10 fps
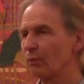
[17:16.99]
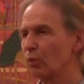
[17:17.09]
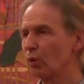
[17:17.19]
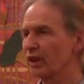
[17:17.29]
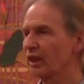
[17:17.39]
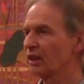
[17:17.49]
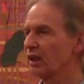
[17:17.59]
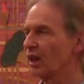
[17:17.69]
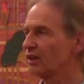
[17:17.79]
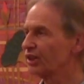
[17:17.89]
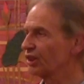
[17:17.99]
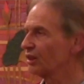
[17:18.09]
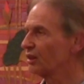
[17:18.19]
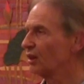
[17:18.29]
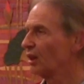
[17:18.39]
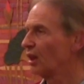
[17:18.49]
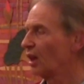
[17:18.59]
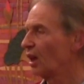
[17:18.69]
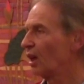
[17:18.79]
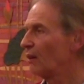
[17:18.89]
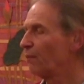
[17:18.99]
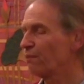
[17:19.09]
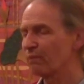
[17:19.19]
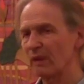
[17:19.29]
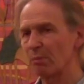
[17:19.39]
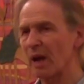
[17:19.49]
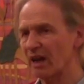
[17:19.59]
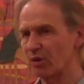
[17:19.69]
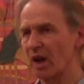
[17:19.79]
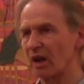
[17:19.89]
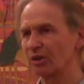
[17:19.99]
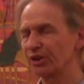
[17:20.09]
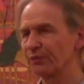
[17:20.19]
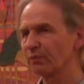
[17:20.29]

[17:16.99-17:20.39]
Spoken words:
working class background,